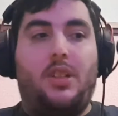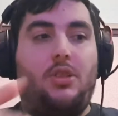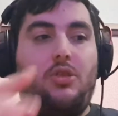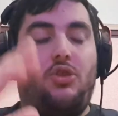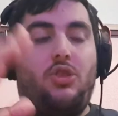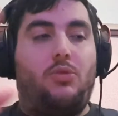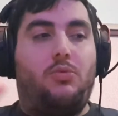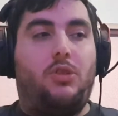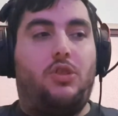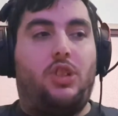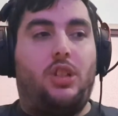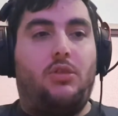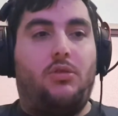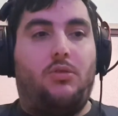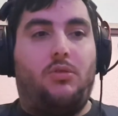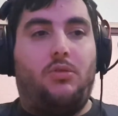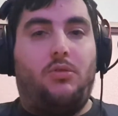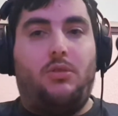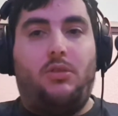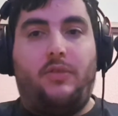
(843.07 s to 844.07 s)
just watching
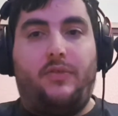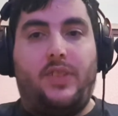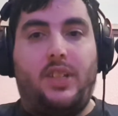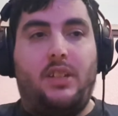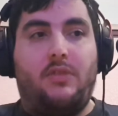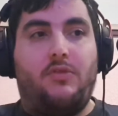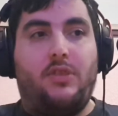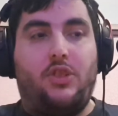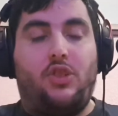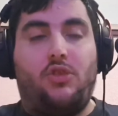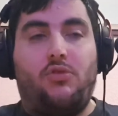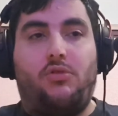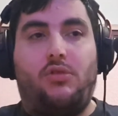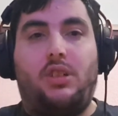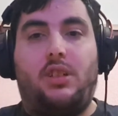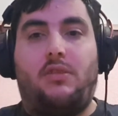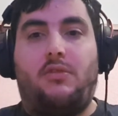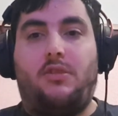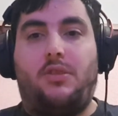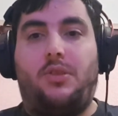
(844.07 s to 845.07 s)
all of the original
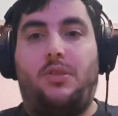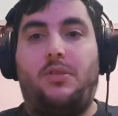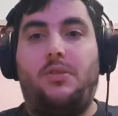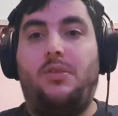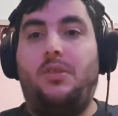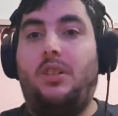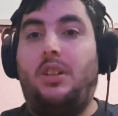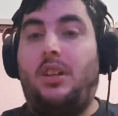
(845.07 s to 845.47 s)
Naruto,